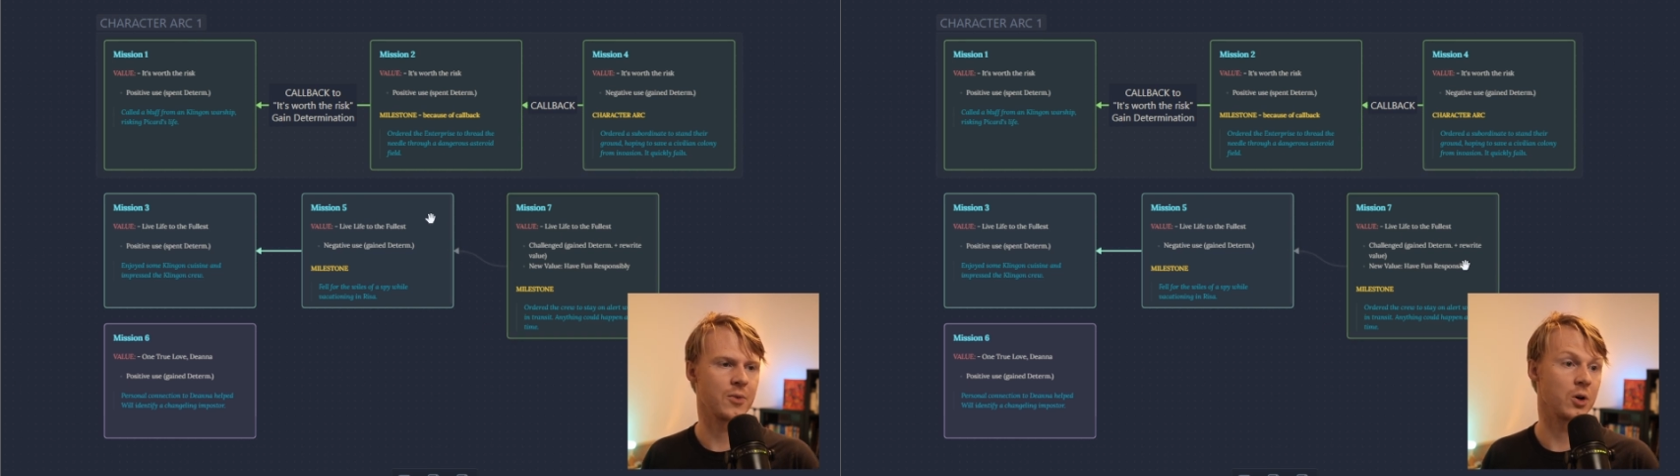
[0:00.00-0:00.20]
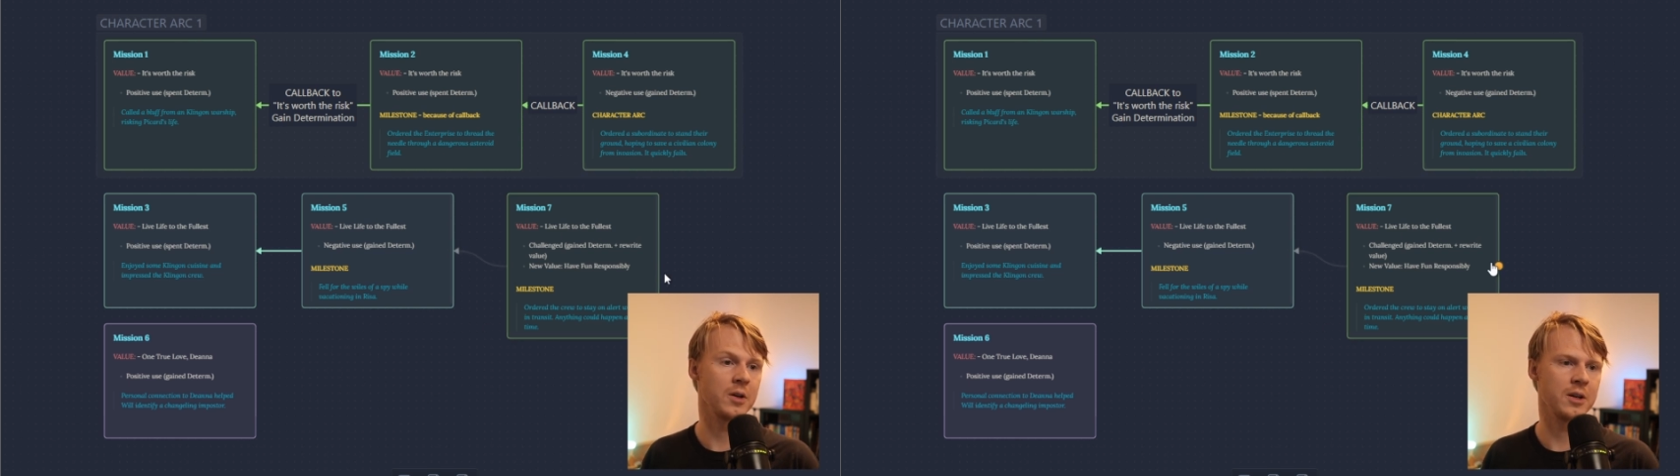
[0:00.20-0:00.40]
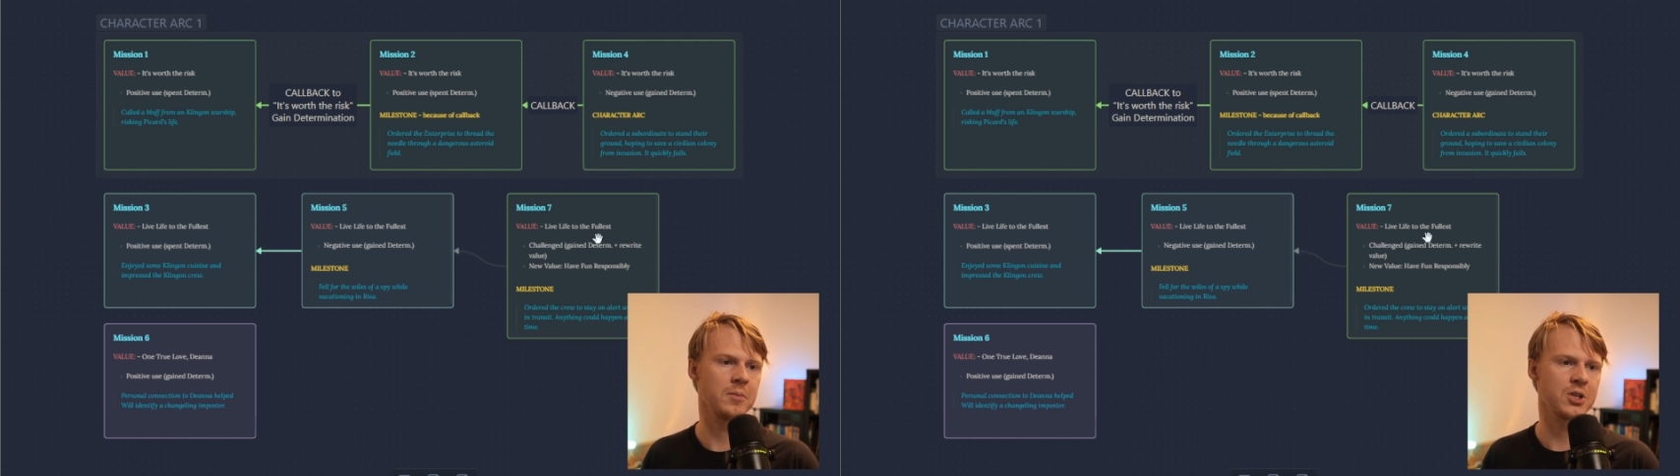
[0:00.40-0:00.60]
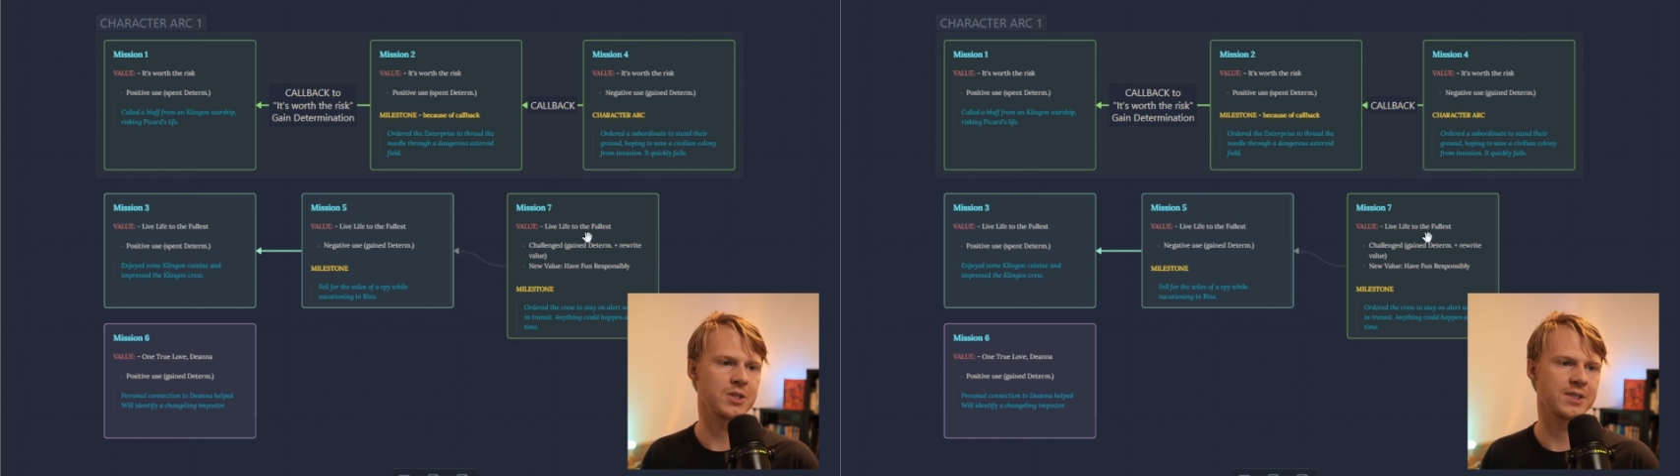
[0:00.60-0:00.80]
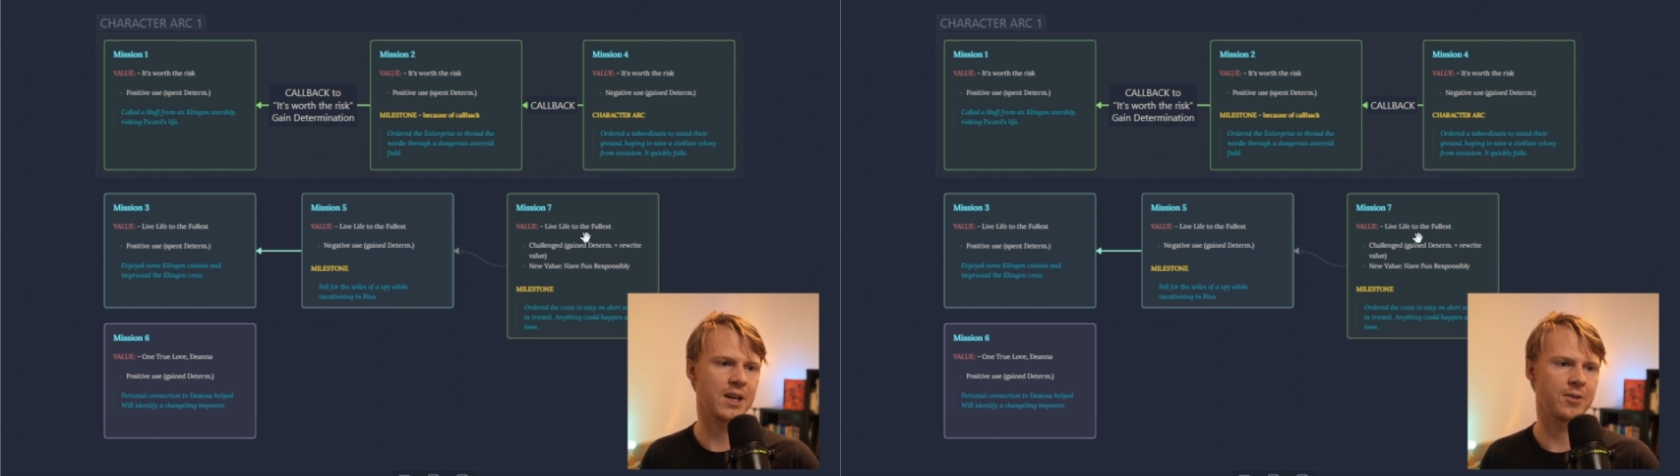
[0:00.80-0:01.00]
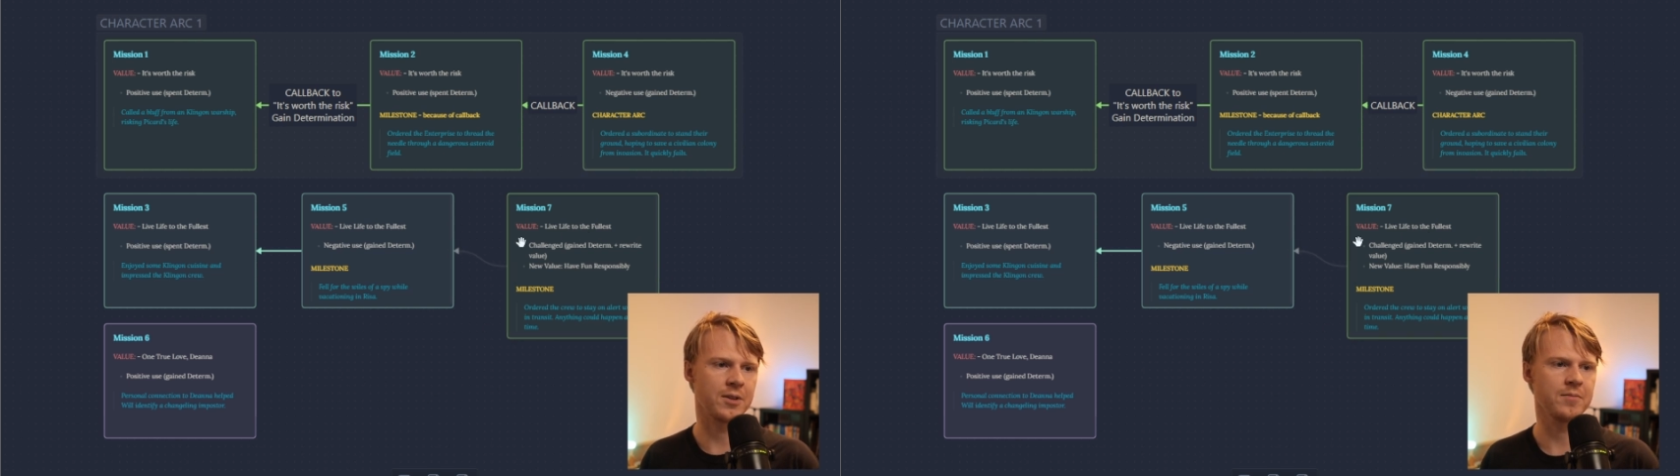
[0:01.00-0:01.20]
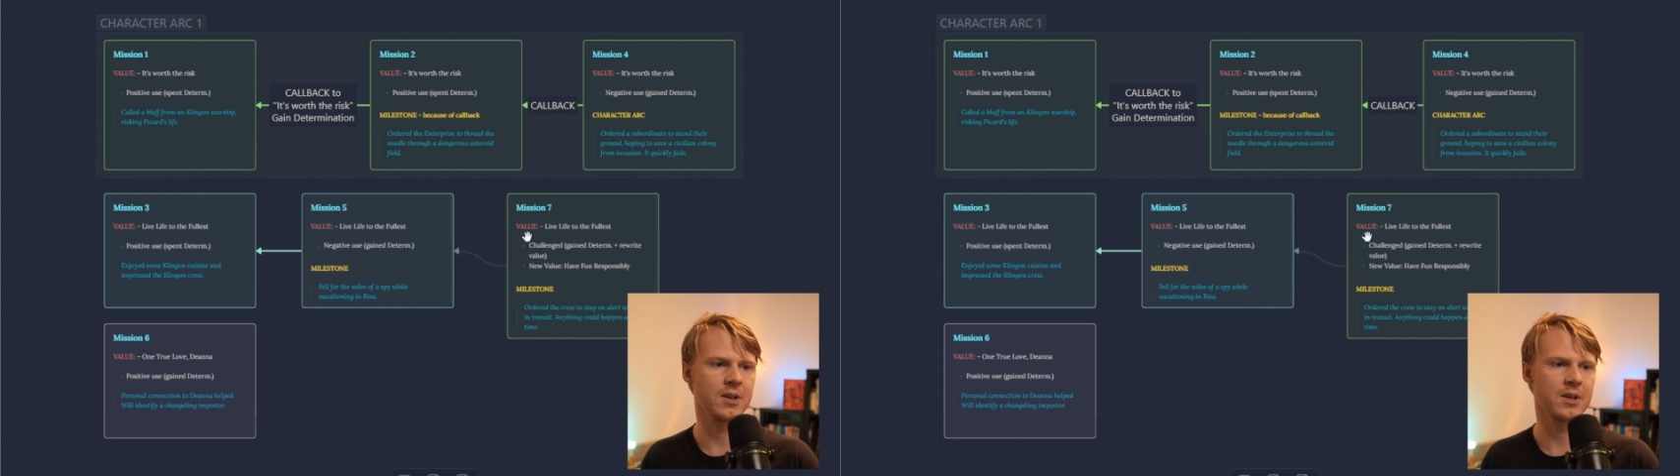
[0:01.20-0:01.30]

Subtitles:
in mission 7,